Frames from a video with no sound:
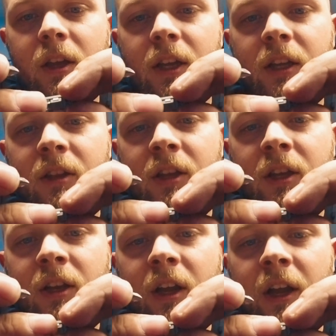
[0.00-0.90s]
and
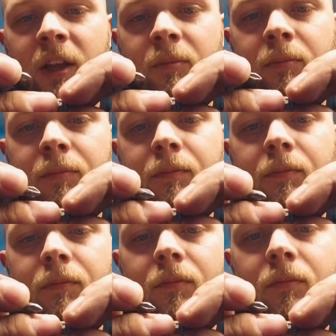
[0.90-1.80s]
then I can
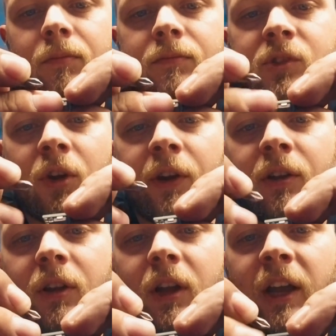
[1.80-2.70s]

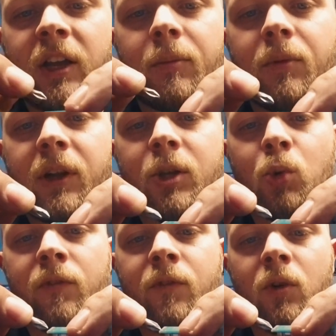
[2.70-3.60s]
apply
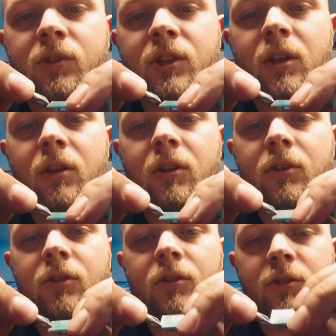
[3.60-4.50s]
12 volts
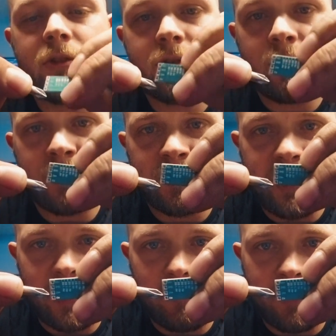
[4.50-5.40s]
to the
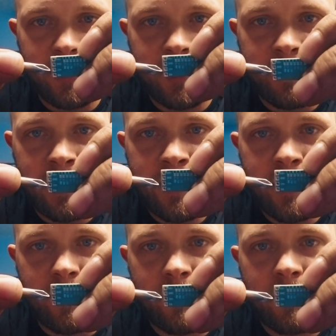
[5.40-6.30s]
second one up
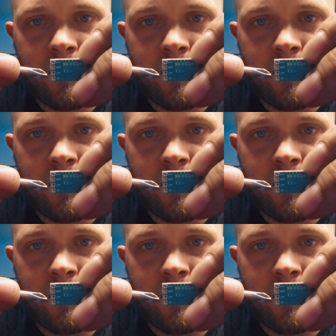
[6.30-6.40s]
here,